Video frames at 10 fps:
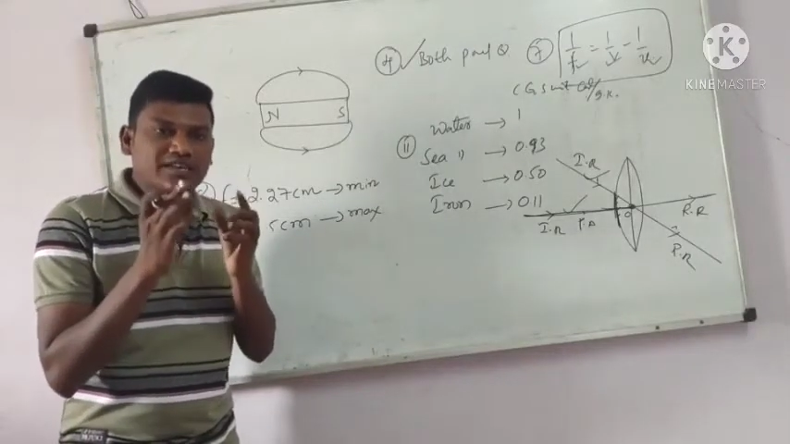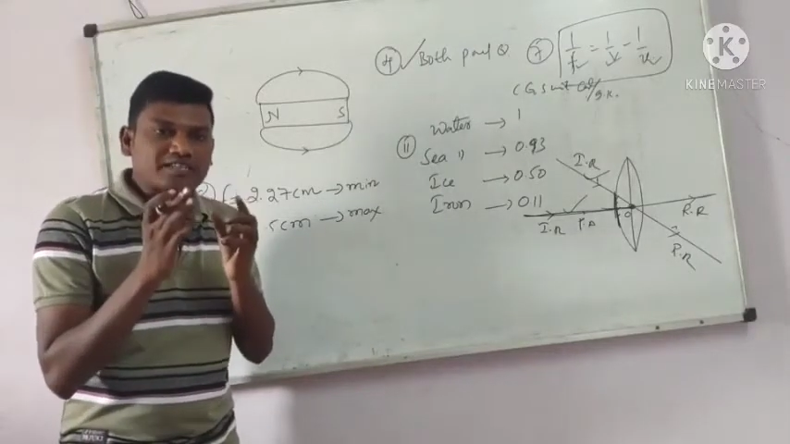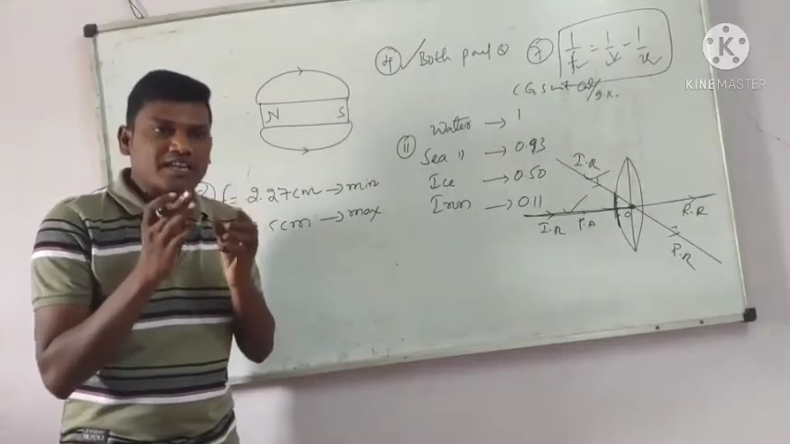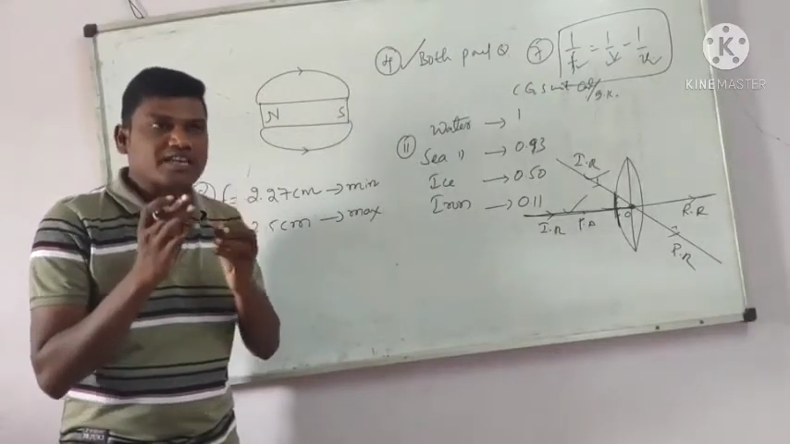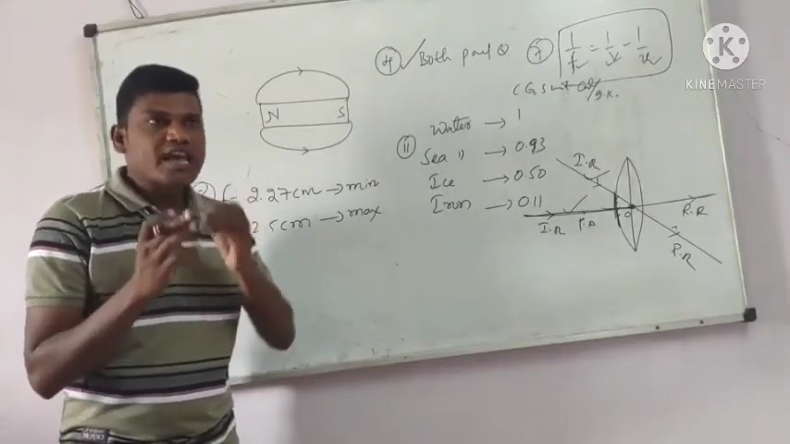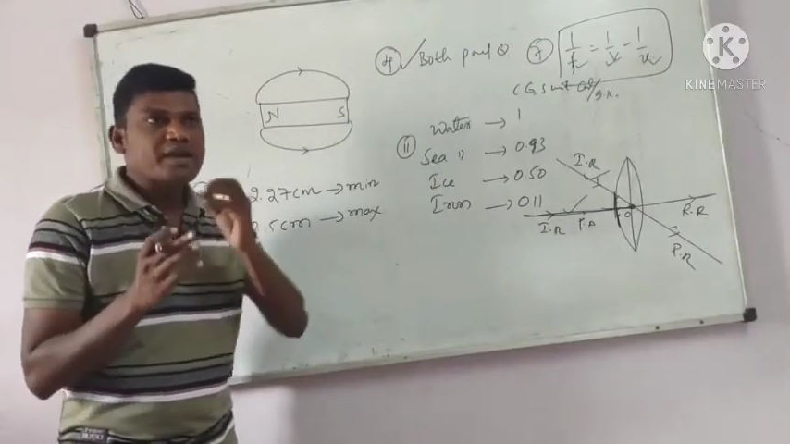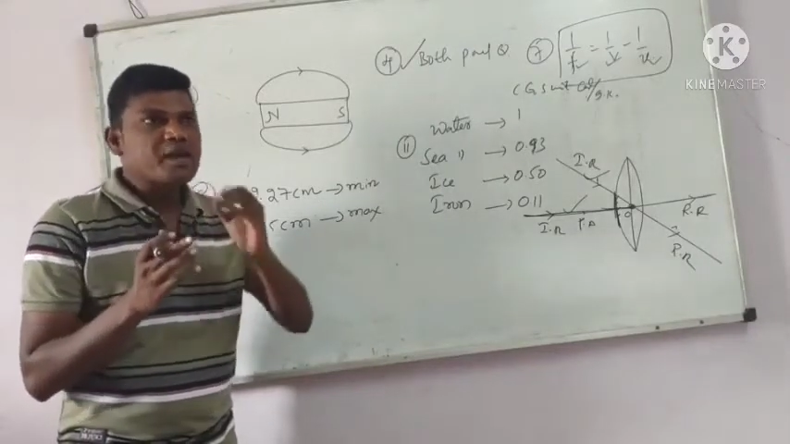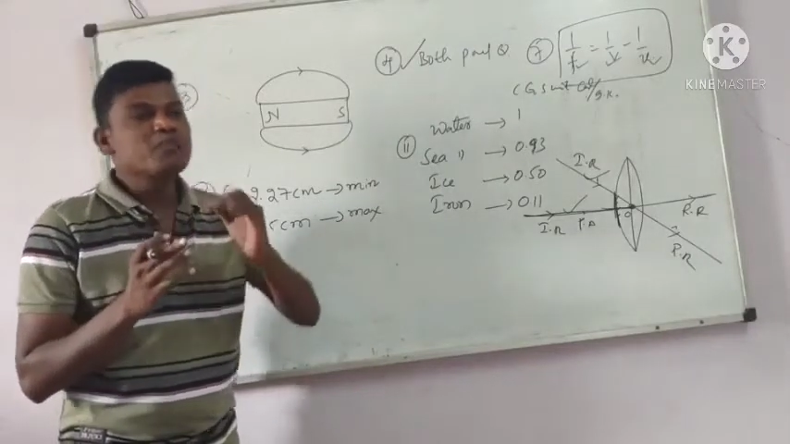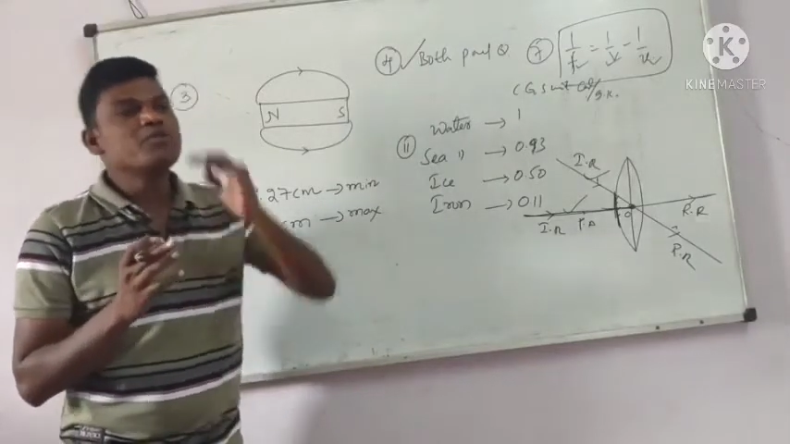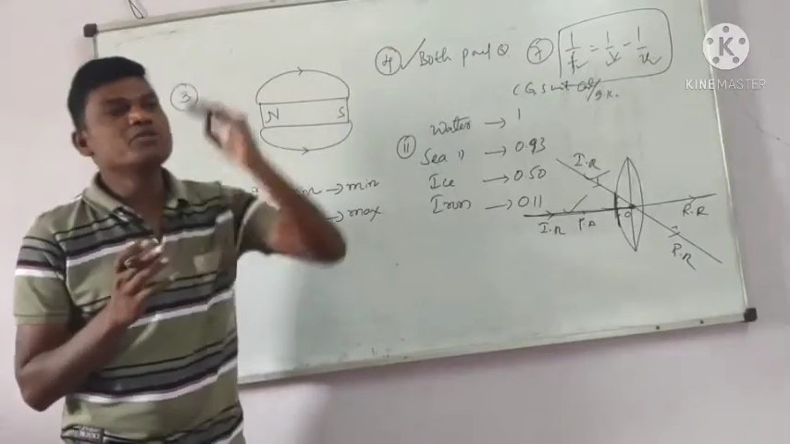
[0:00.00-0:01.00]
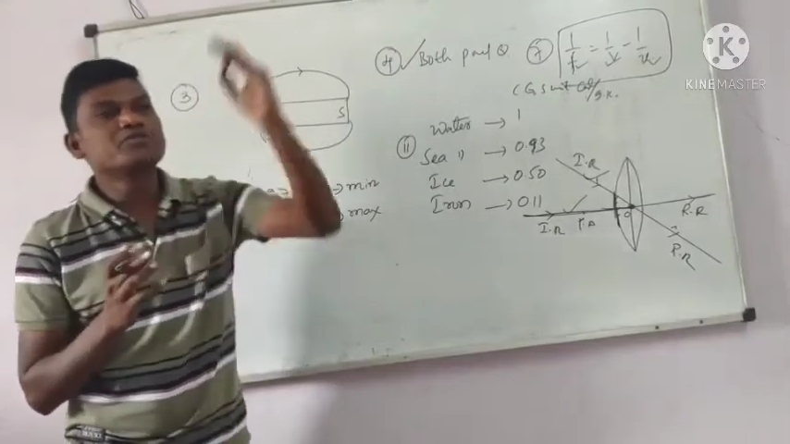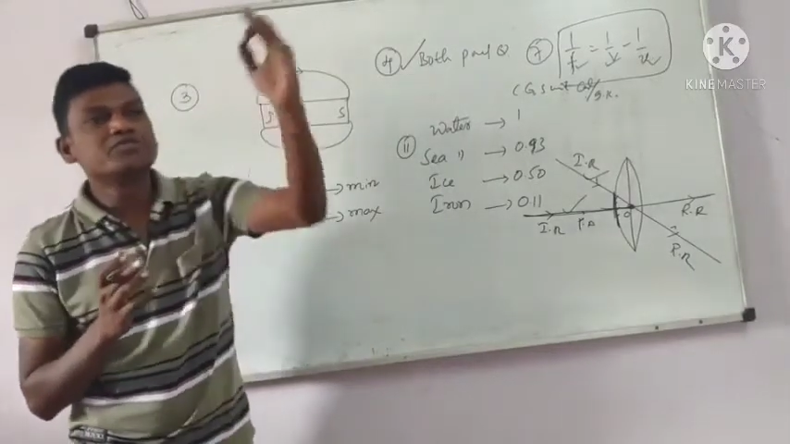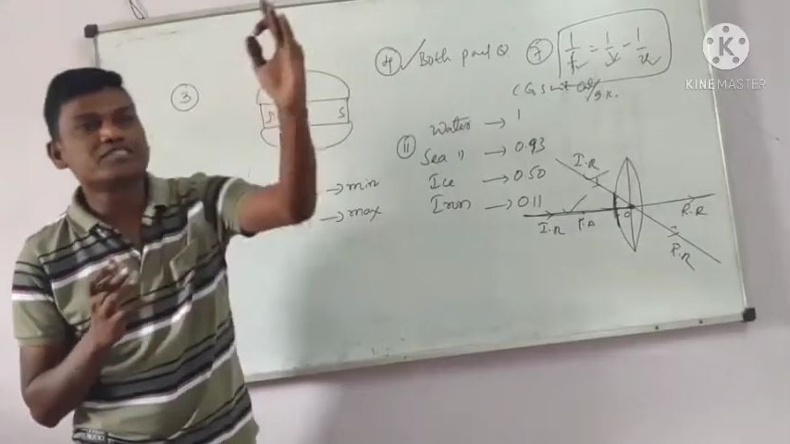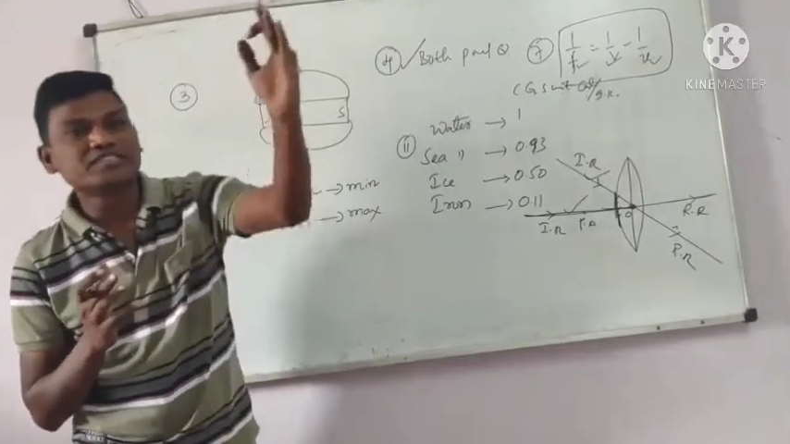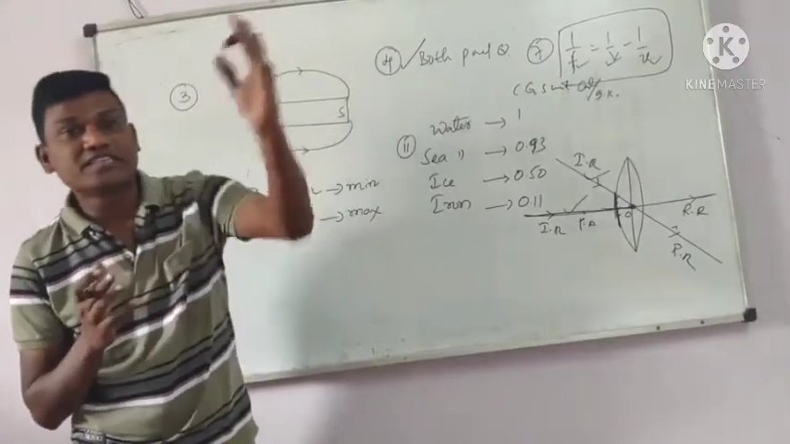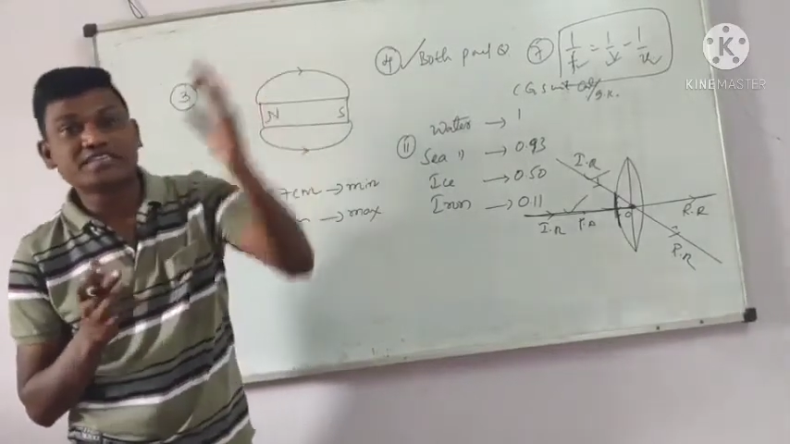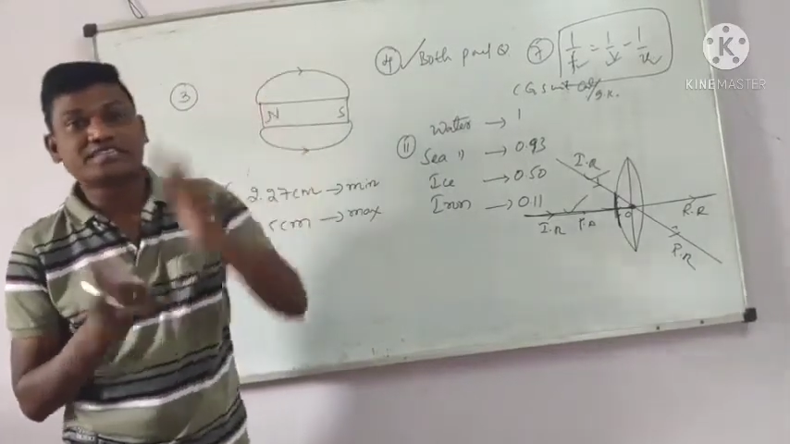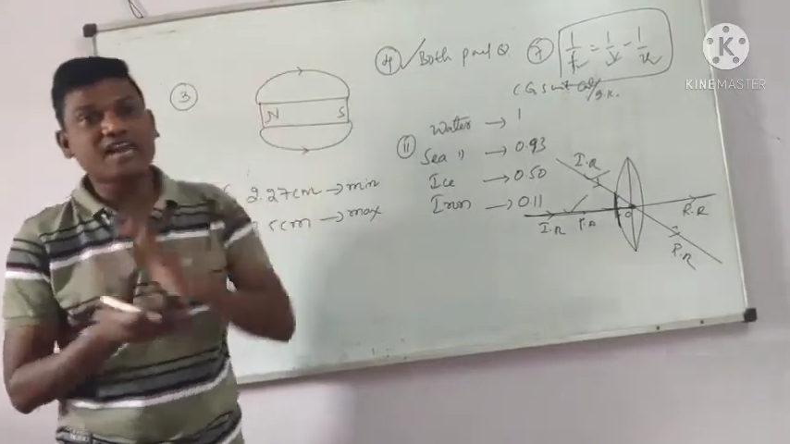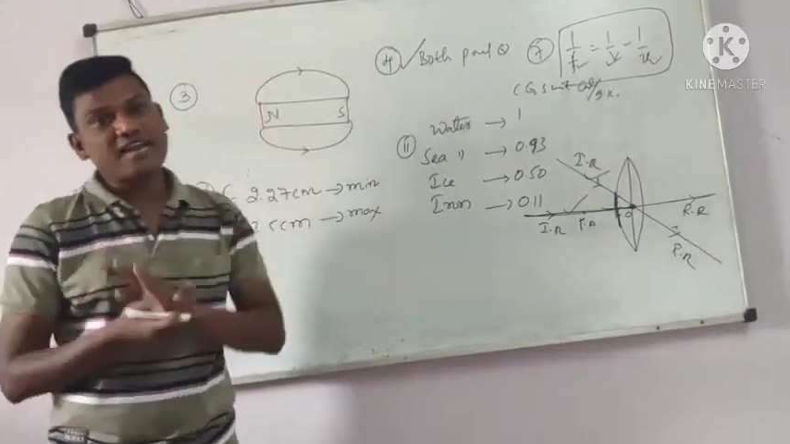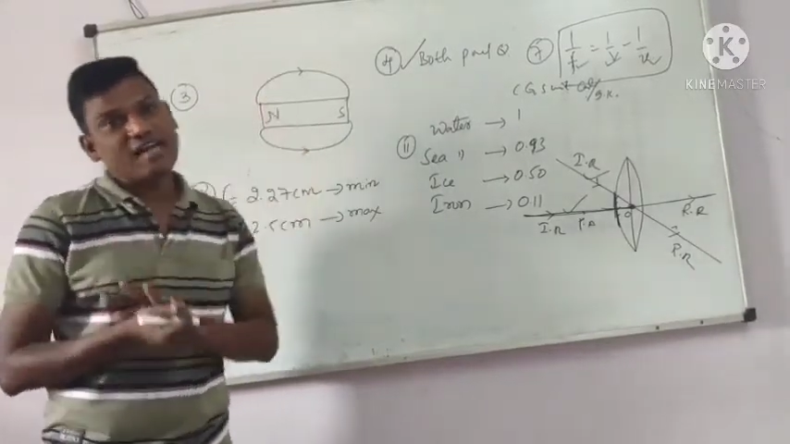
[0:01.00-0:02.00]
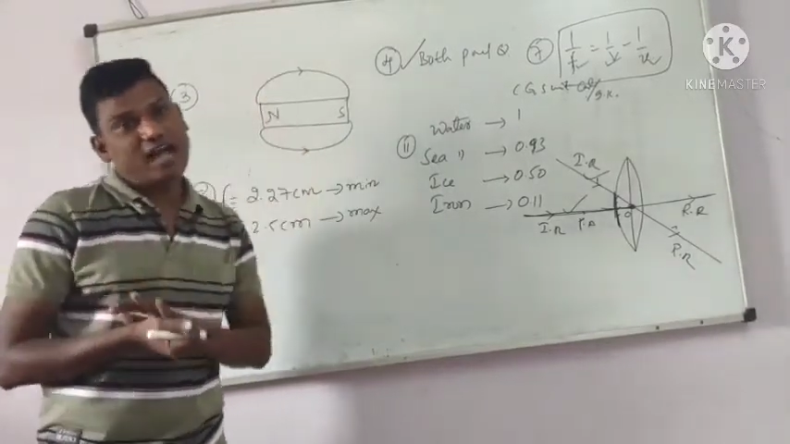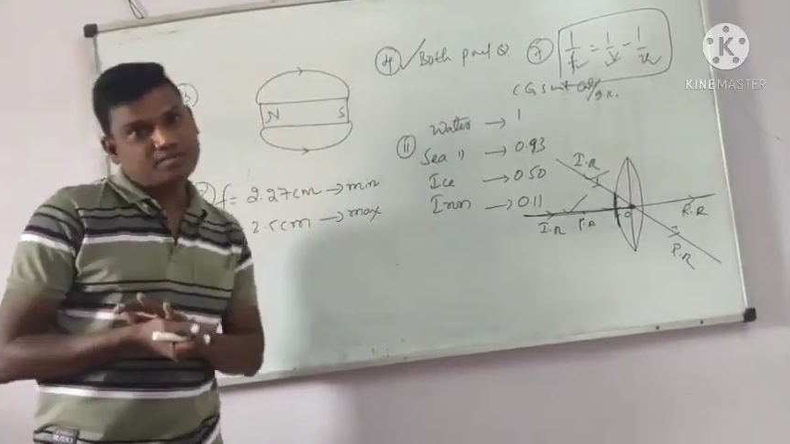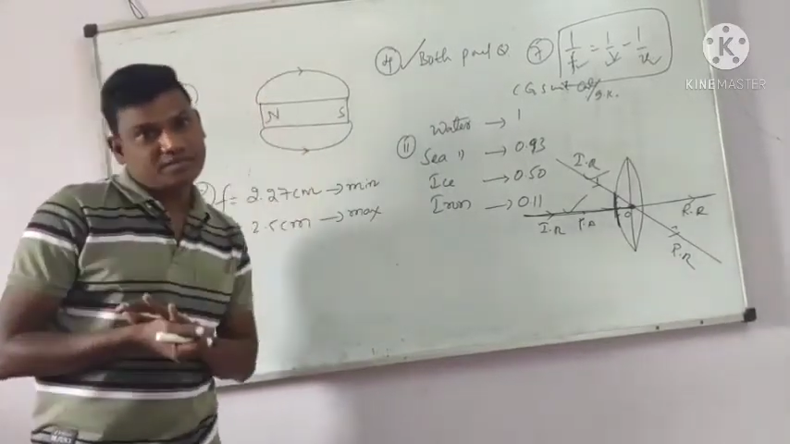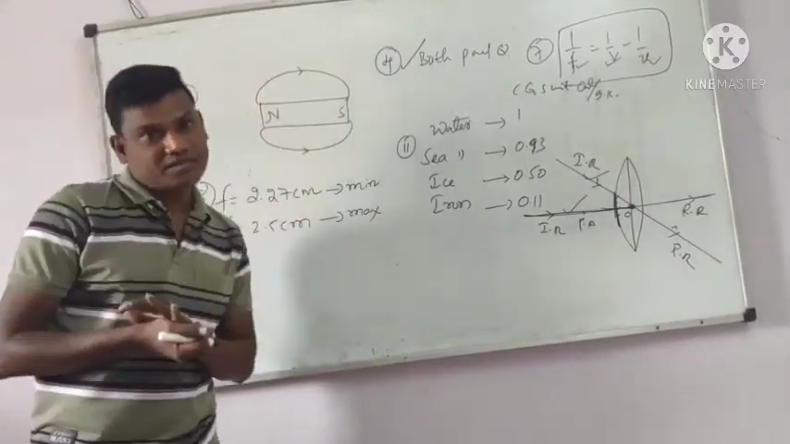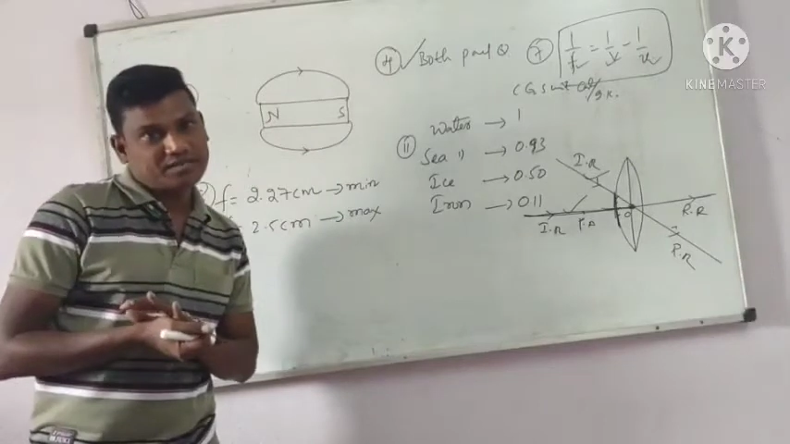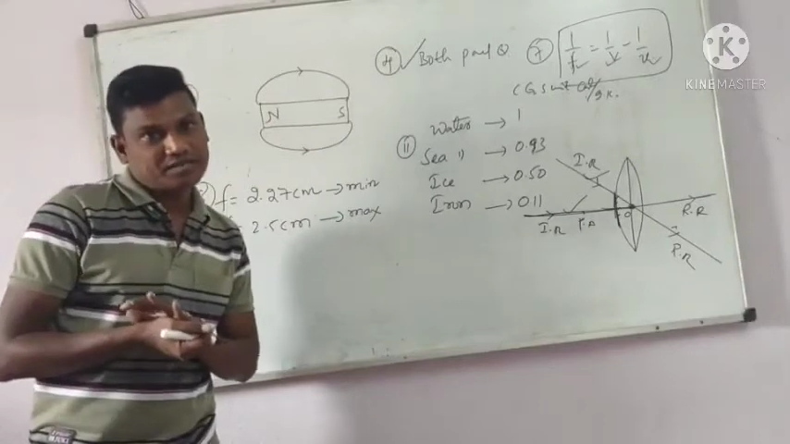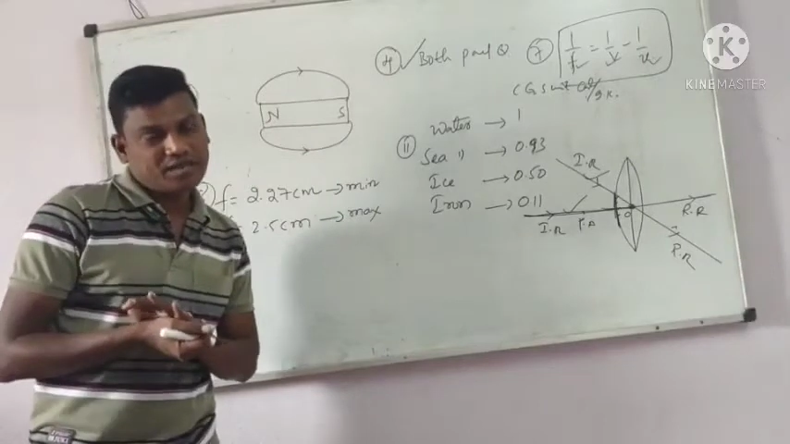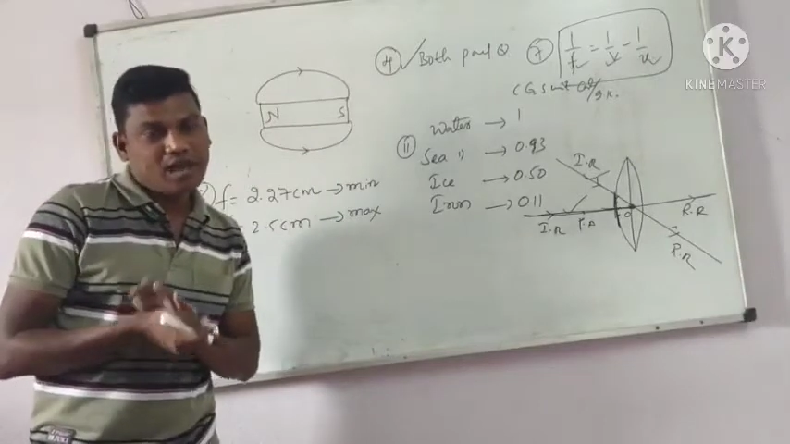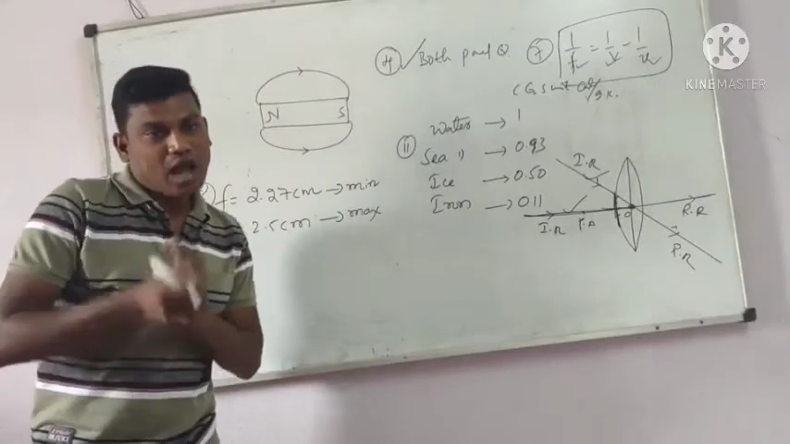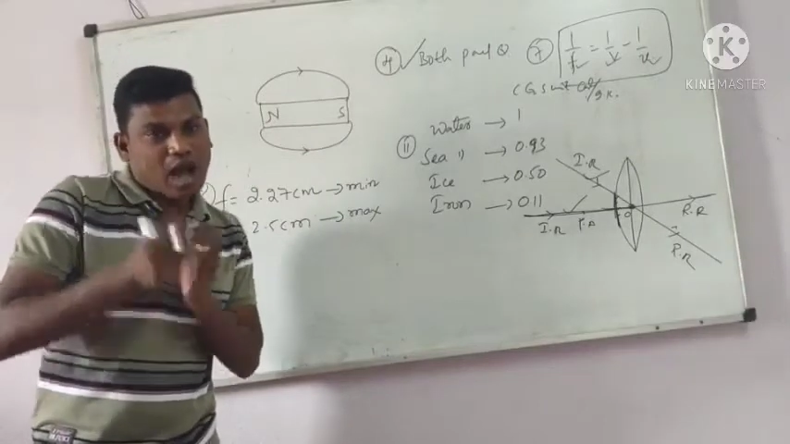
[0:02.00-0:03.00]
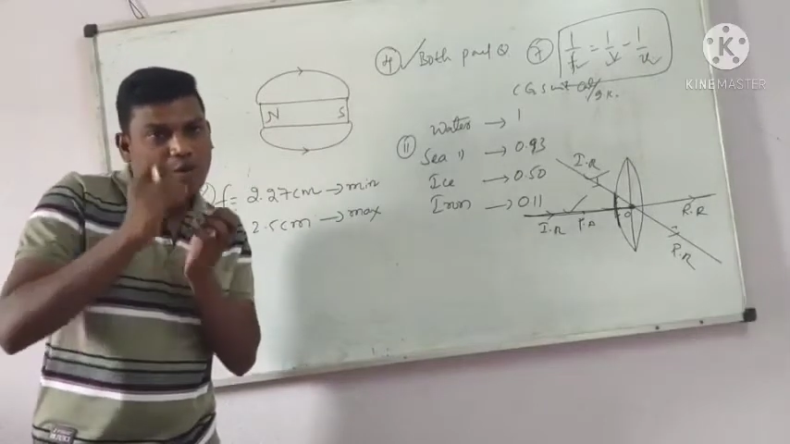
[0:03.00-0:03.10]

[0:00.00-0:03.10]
a person can able to see the distant object,